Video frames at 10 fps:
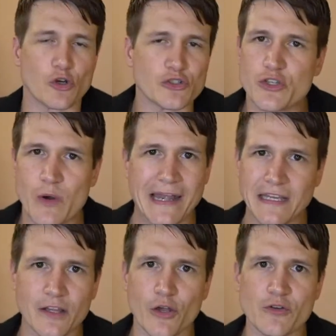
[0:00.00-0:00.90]
Don't do
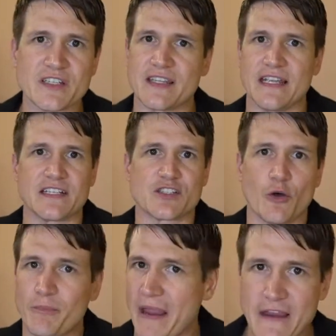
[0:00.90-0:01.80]
any of those things.
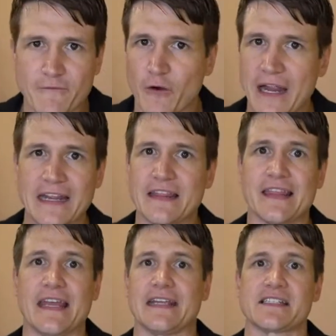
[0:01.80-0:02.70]
Don't pay for any
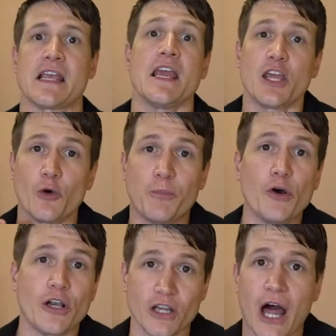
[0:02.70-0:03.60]
things. He'll
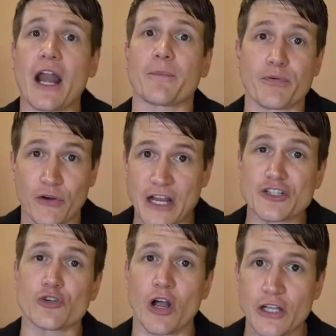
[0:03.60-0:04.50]
put a lot of
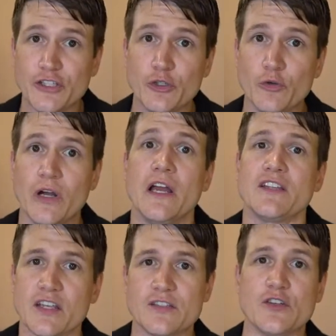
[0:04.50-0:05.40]
pressure on you
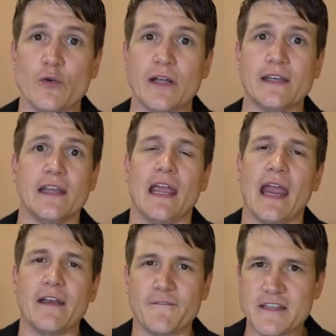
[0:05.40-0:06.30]
to do it.
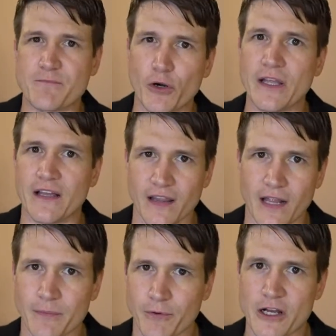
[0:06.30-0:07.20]
And if he's putting a
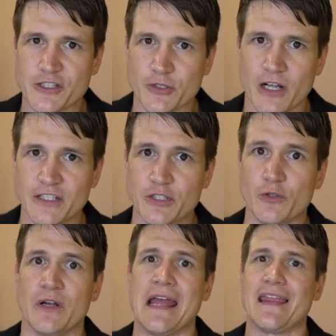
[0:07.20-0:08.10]
lot of pressure on
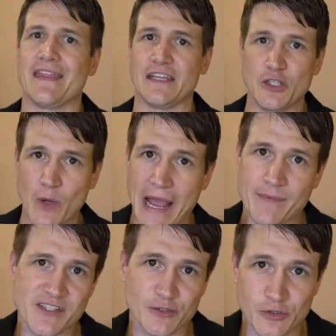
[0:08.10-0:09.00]
you, then you
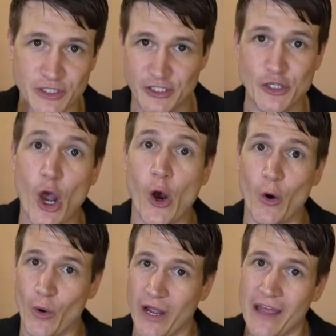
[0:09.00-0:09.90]
absolutely
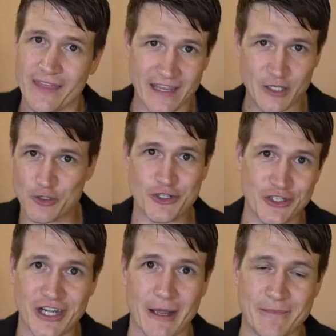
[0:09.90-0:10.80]
know that you
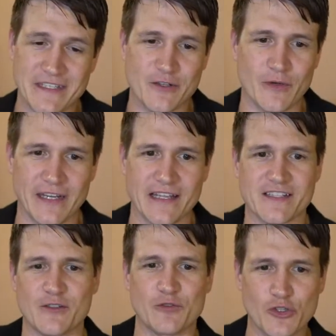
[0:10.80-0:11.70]
should not be doing
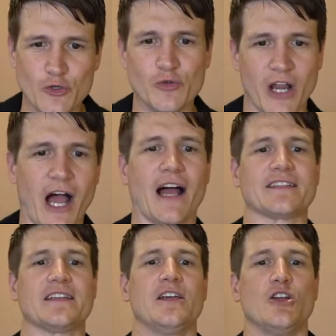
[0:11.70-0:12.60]
it. So do
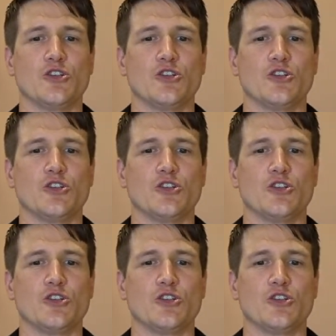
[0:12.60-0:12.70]
not,